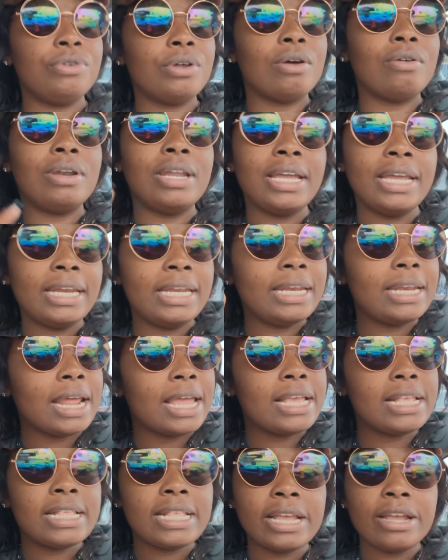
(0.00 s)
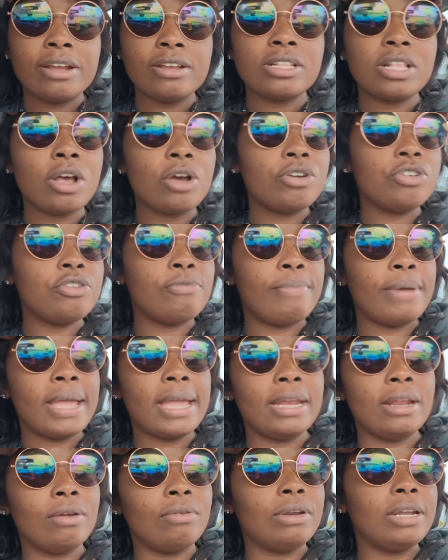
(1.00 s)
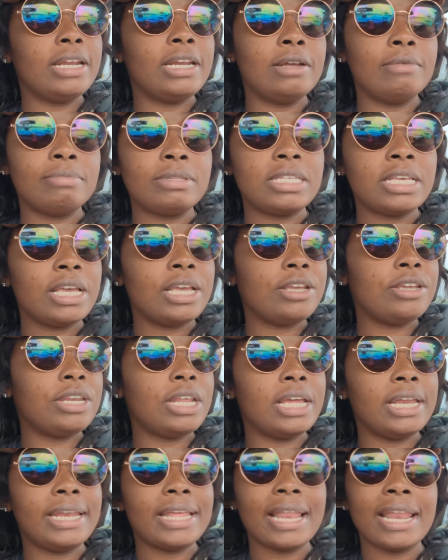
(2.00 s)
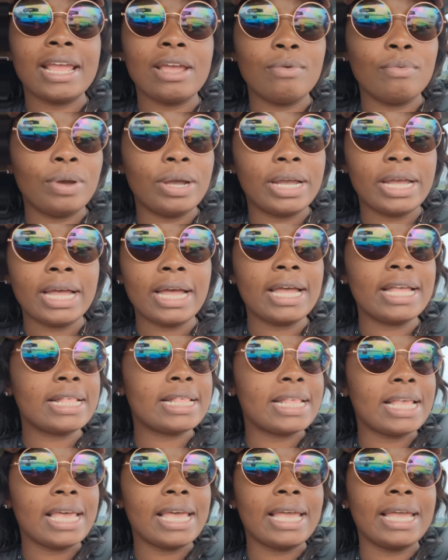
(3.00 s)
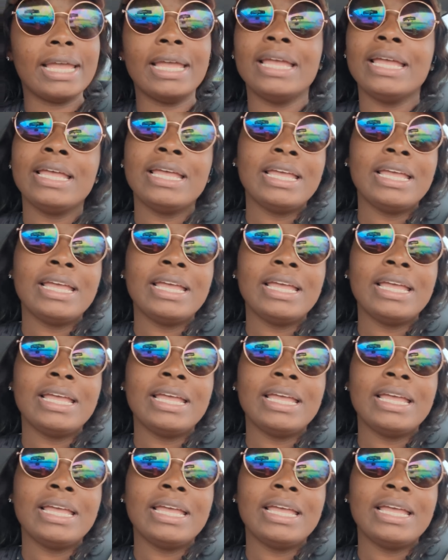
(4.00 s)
Don't let the naysayers hold you back. Don't let them tell you that ain't what God said.